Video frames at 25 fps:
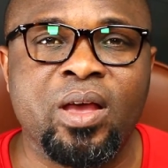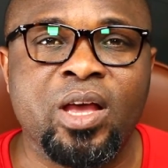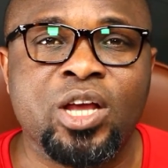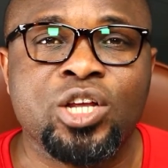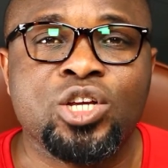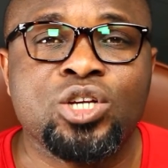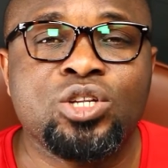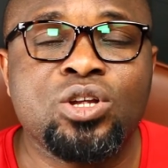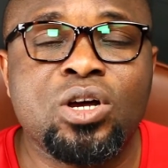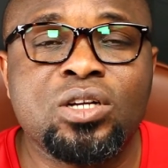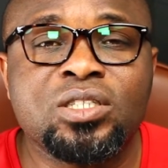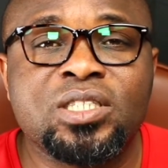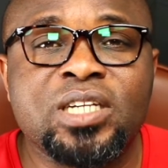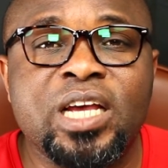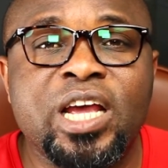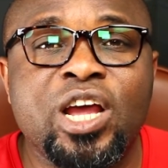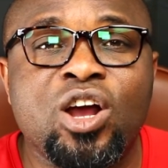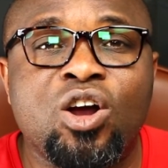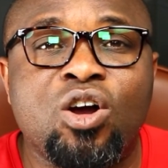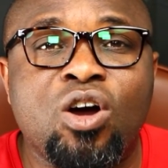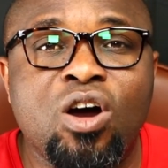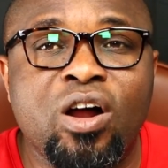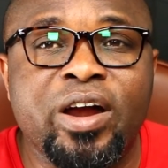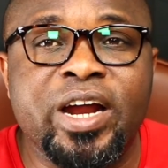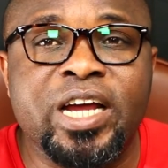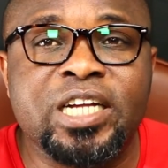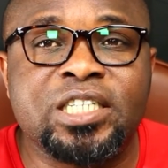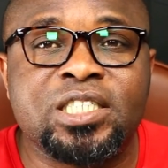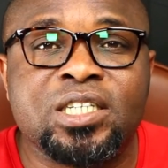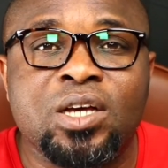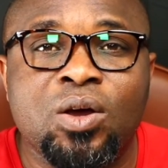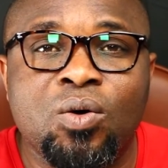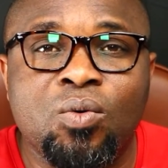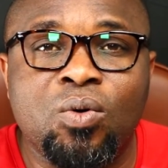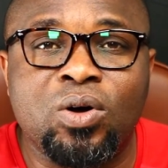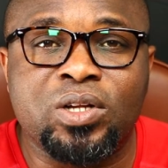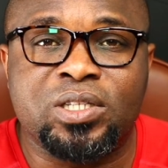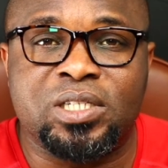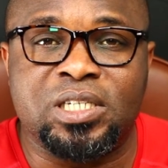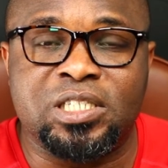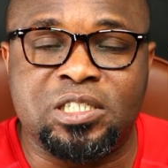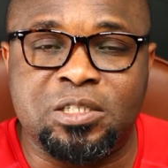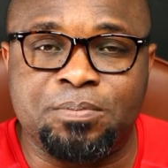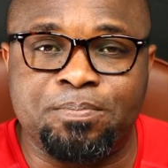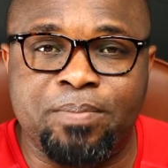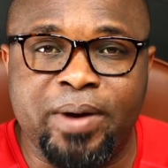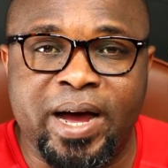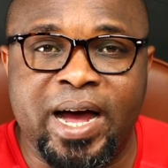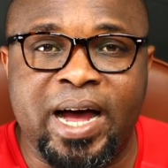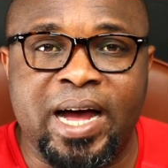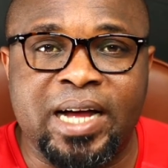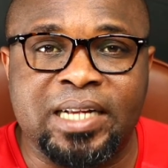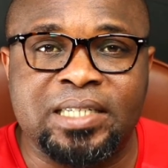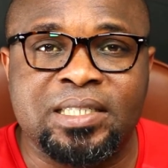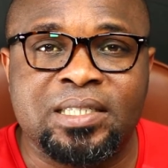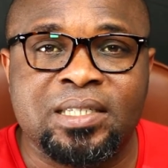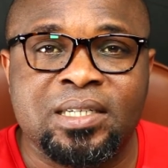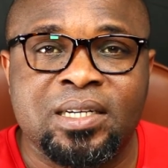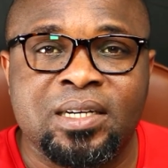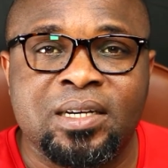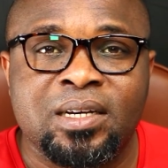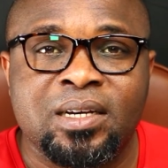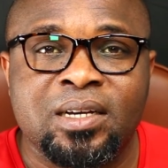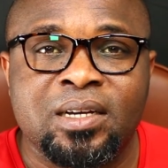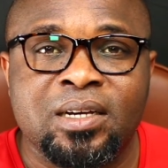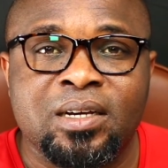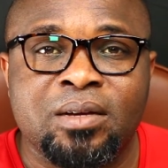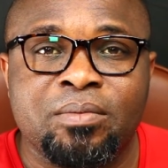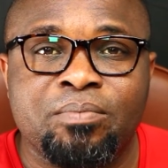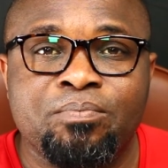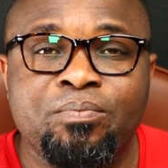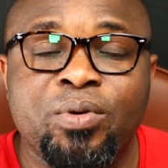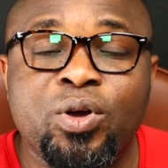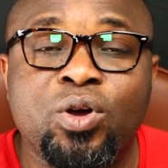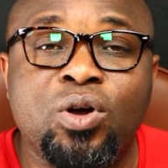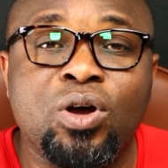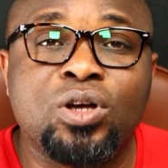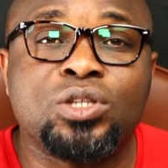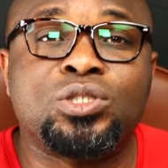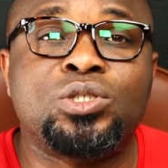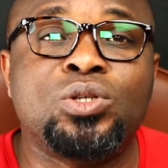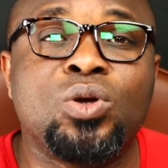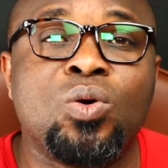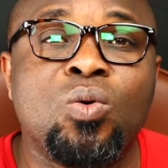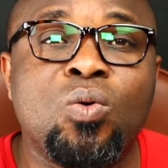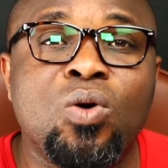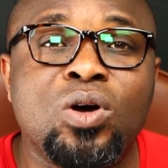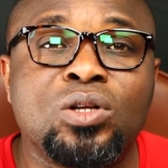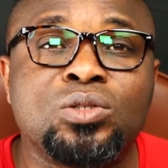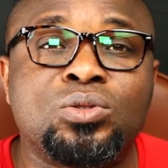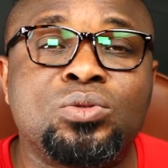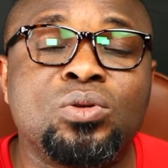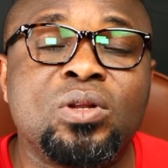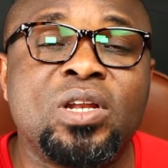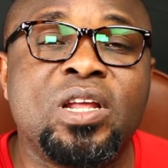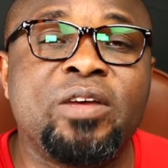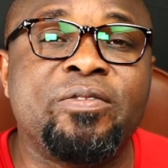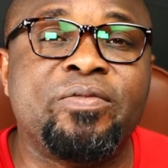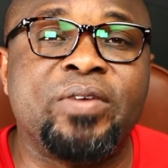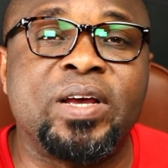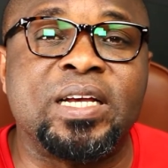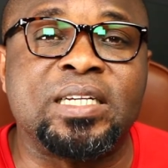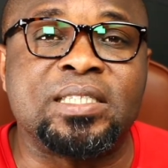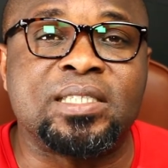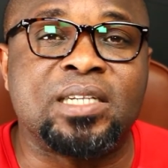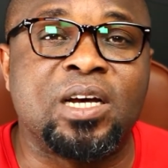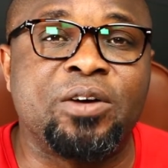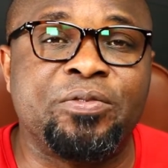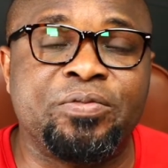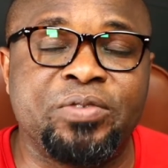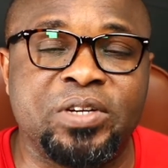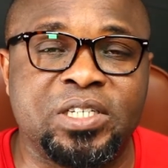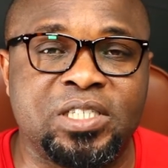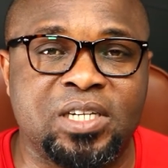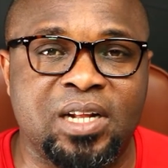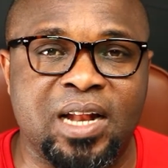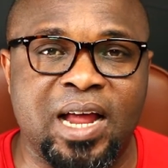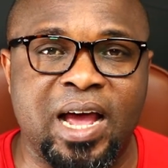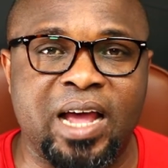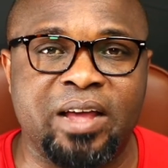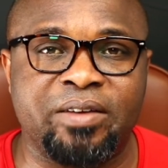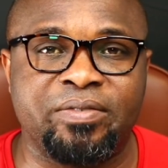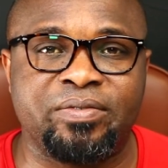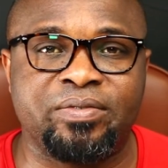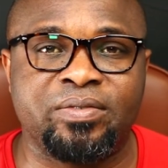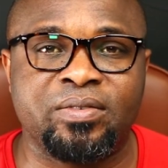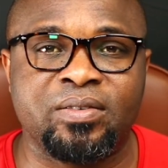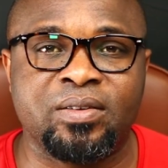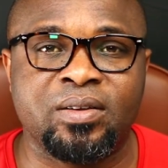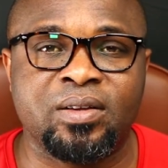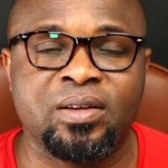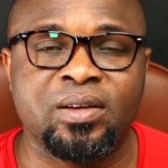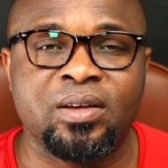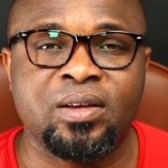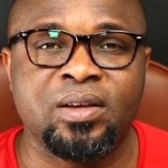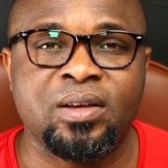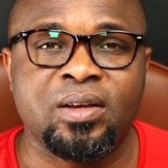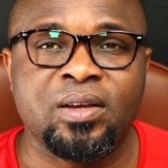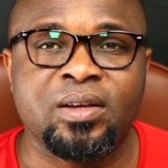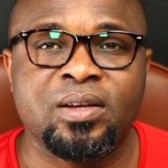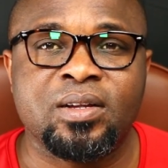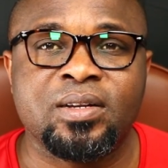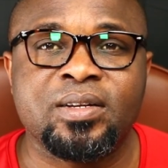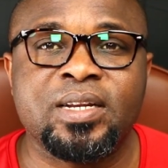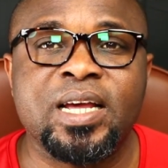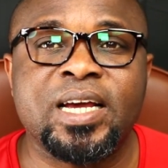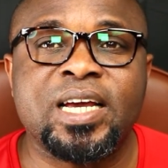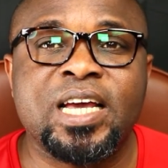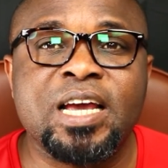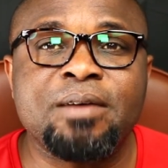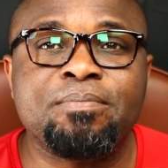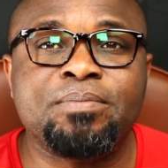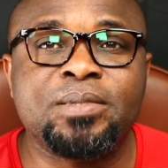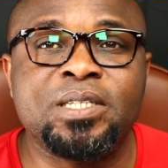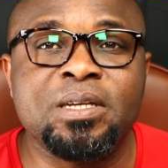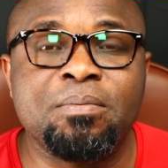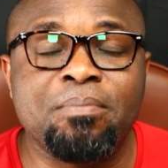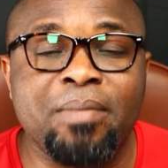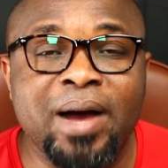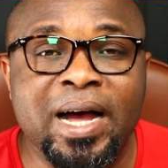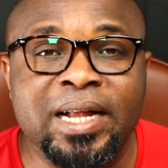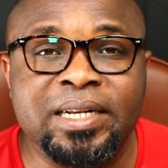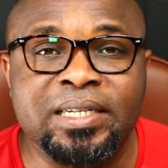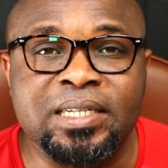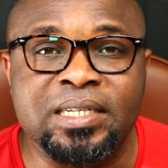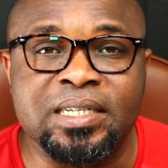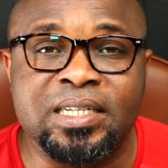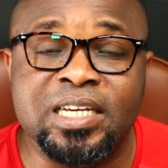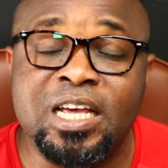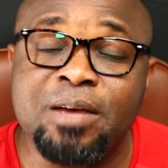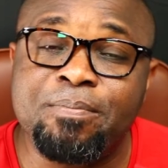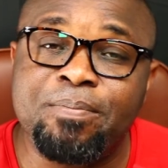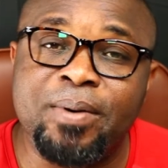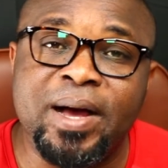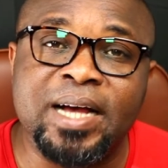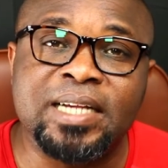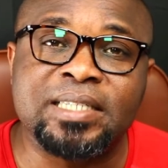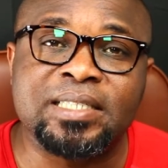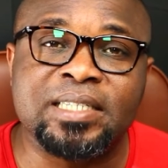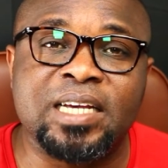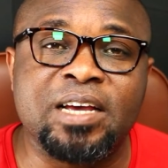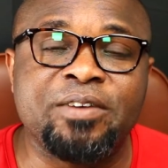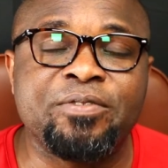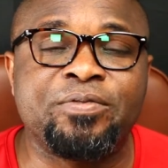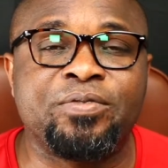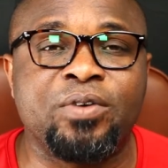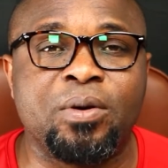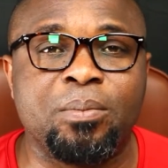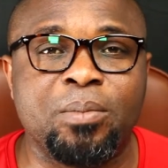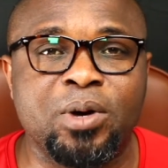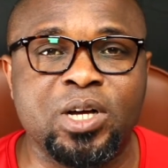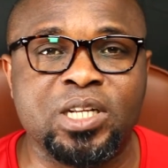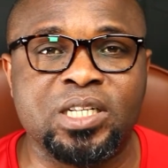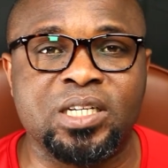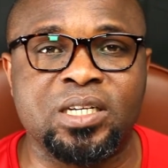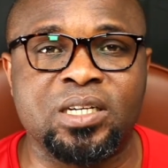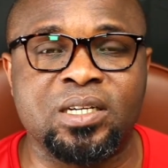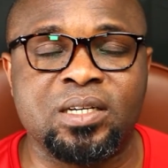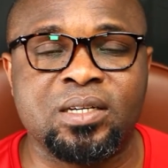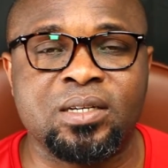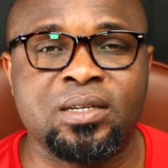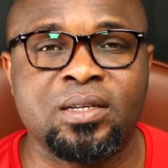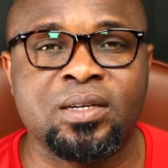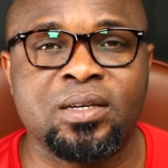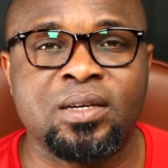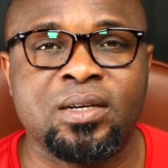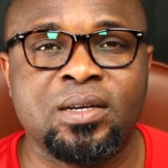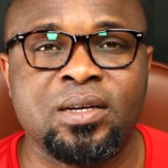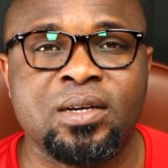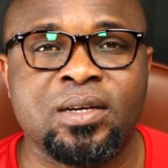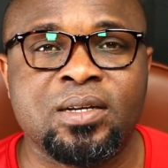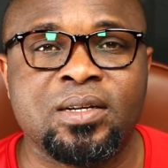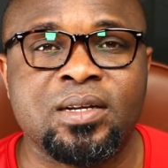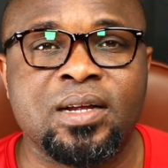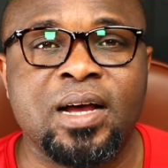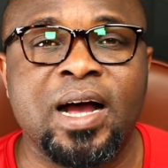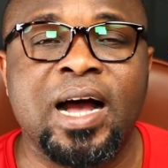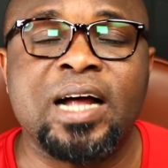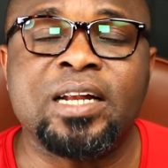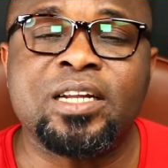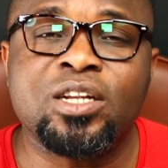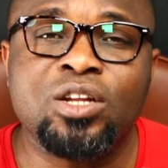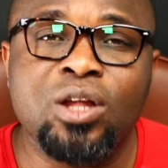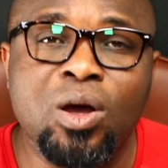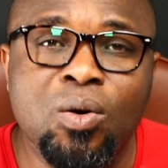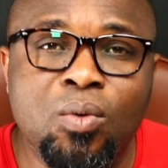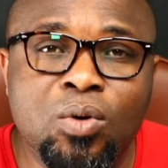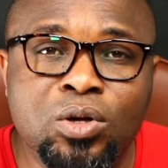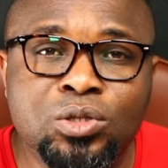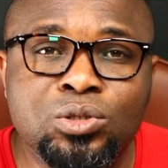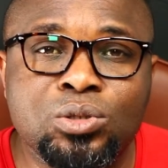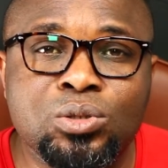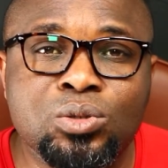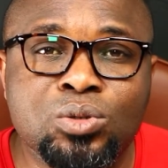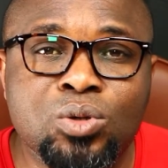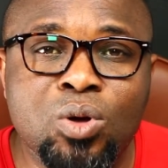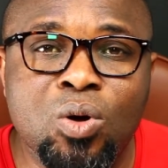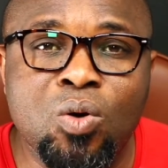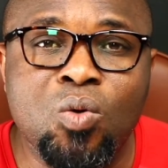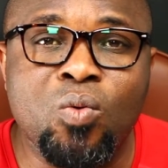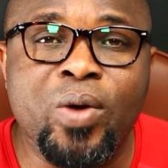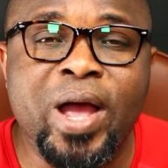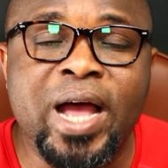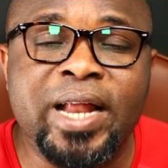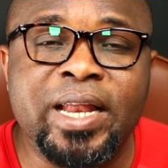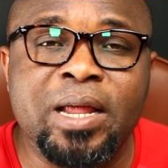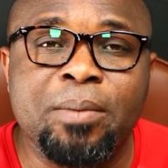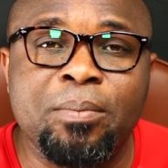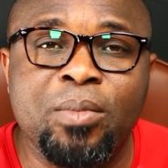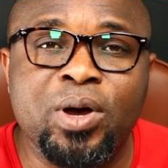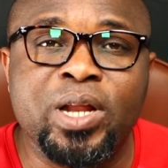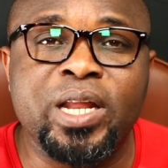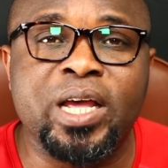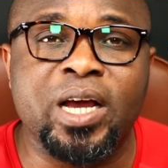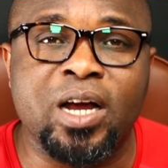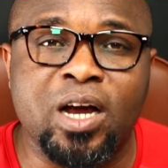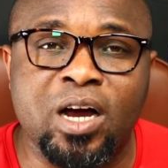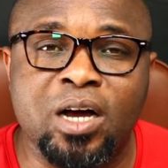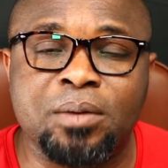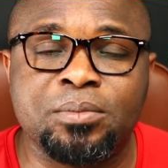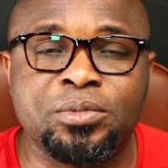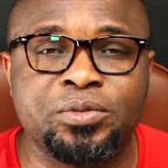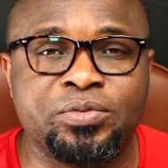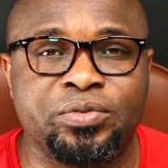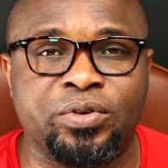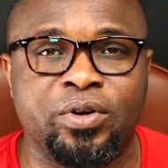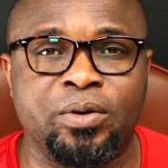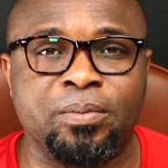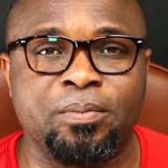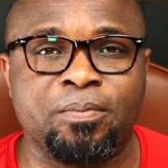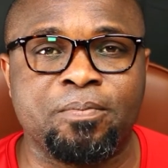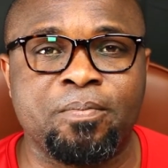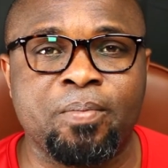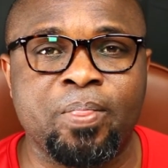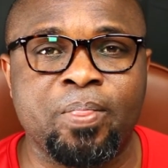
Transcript: You don't encourage what is bad because you want to live a selfish life. They keep demanding, keep asking for money, and they don't want to know where the money comes from.